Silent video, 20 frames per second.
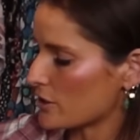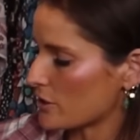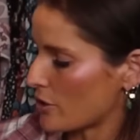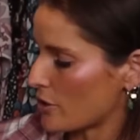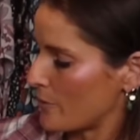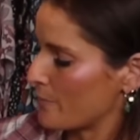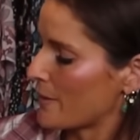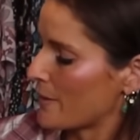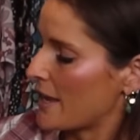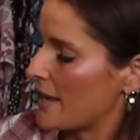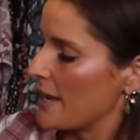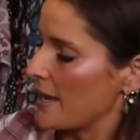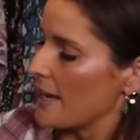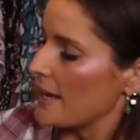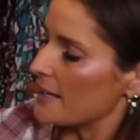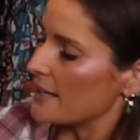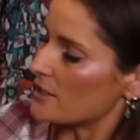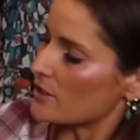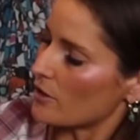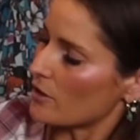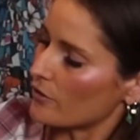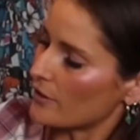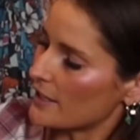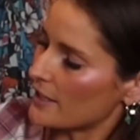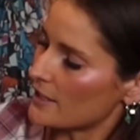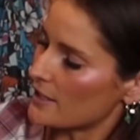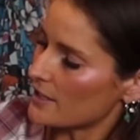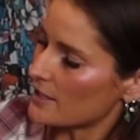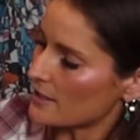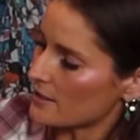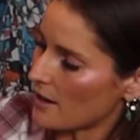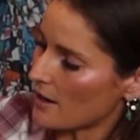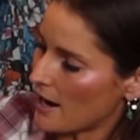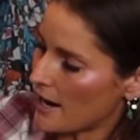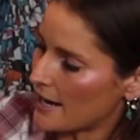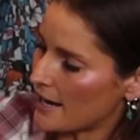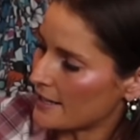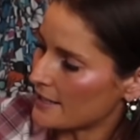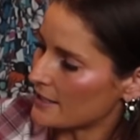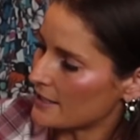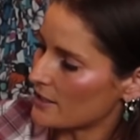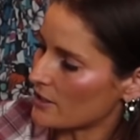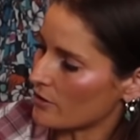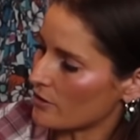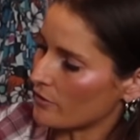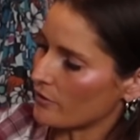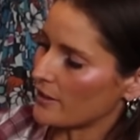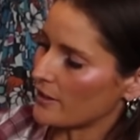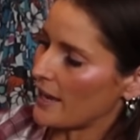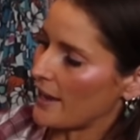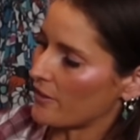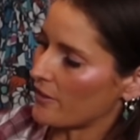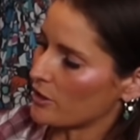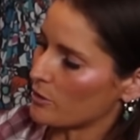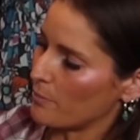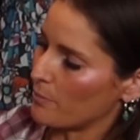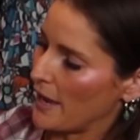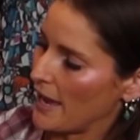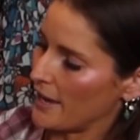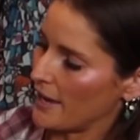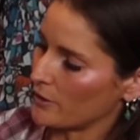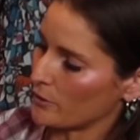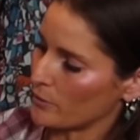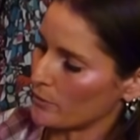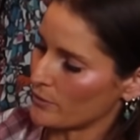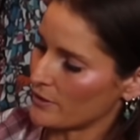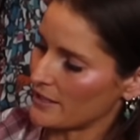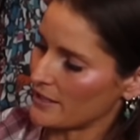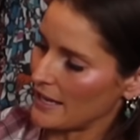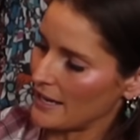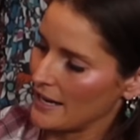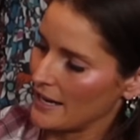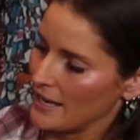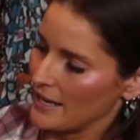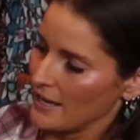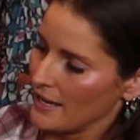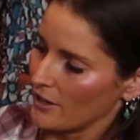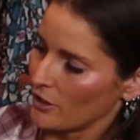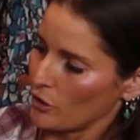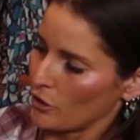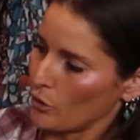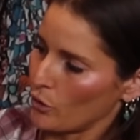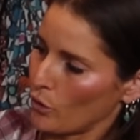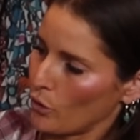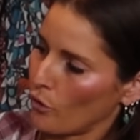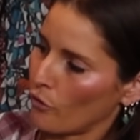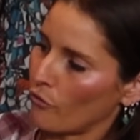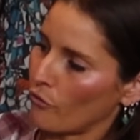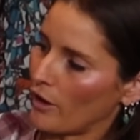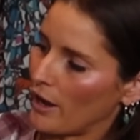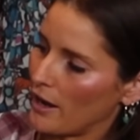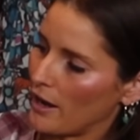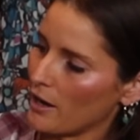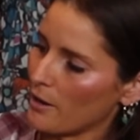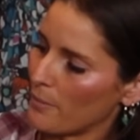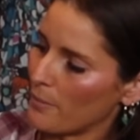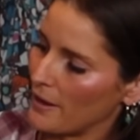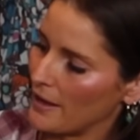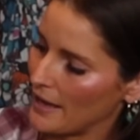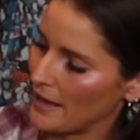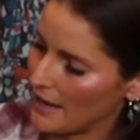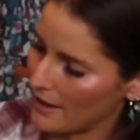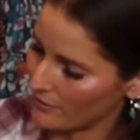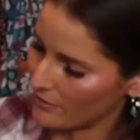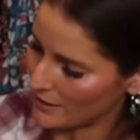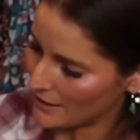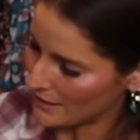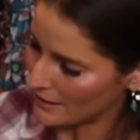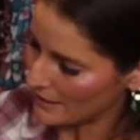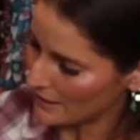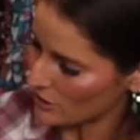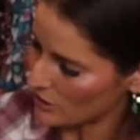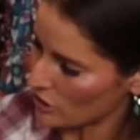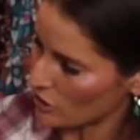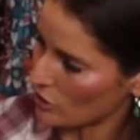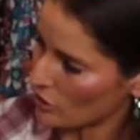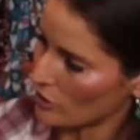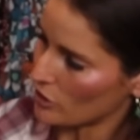So it's got these side sort of gathered panels that curve up, and then it's just